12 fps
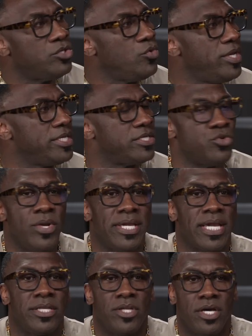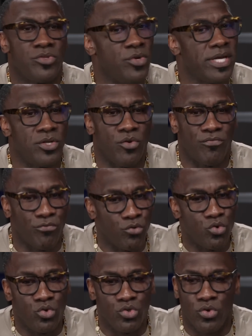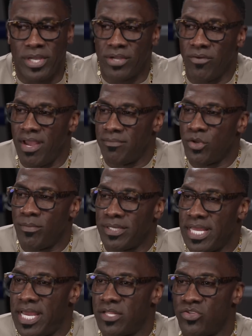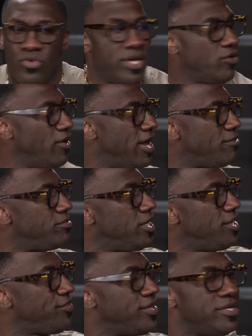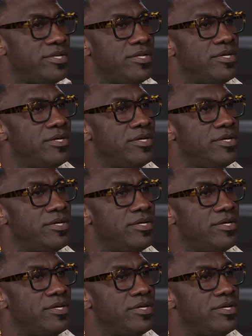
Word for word: You ain't, you ain't get nothing. You ain't get no fruit. You ain't grab no bananas. You ain't grab nothing.